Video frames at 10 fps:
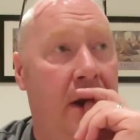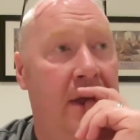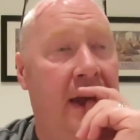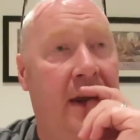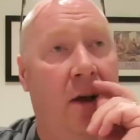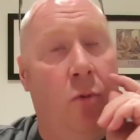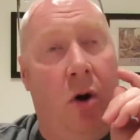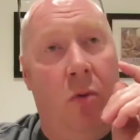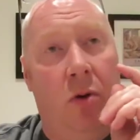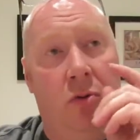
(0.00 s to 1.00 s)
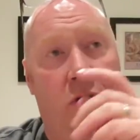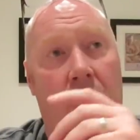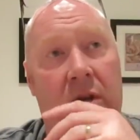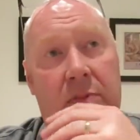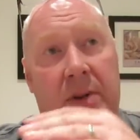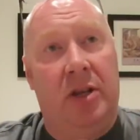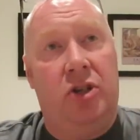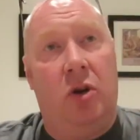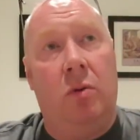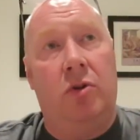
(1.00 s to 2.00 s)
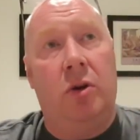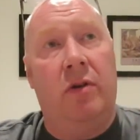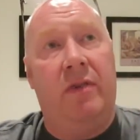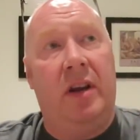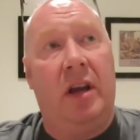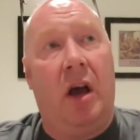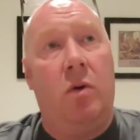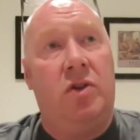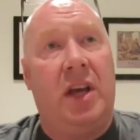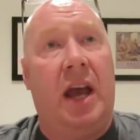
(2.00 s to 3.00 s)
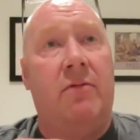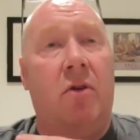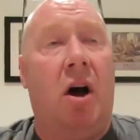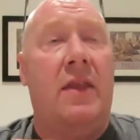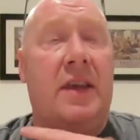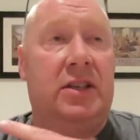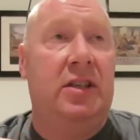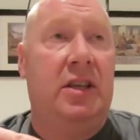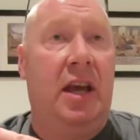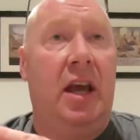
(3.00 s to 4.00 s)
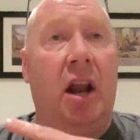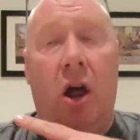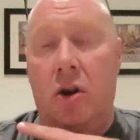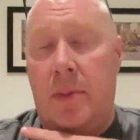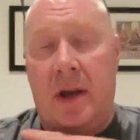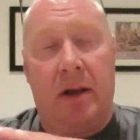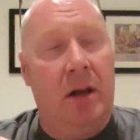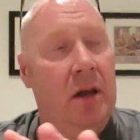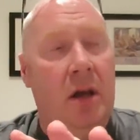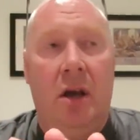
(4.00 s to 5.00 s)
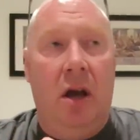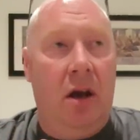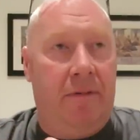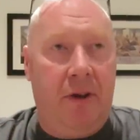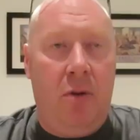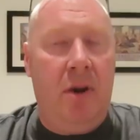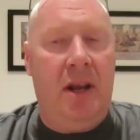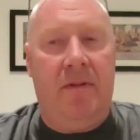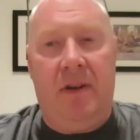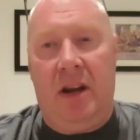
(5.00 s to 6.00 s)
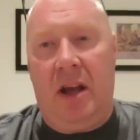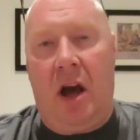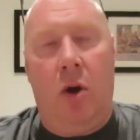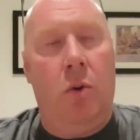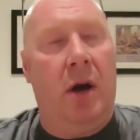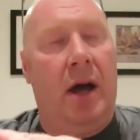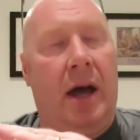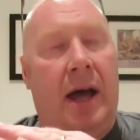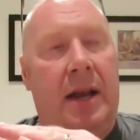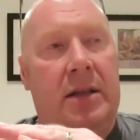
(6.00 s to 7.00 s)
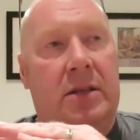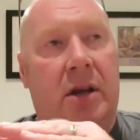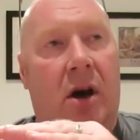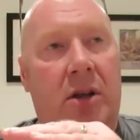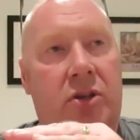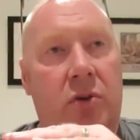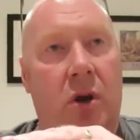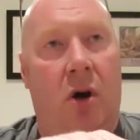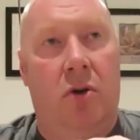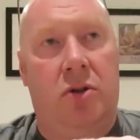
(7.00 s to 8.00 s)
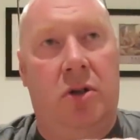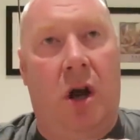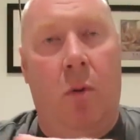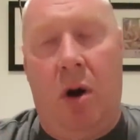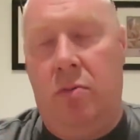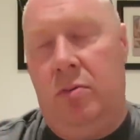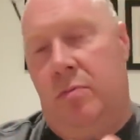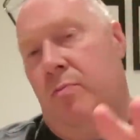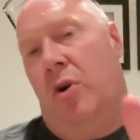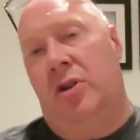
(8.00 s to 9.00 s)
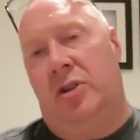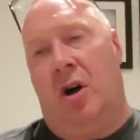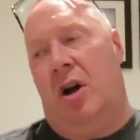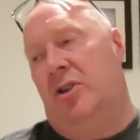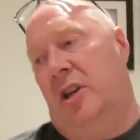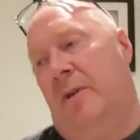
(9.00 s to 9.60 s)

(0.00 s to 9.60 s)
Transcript: And then what we'll do is, me and June will do a video saying, right, this is it. It'll only be a few minute video, and I won't monetize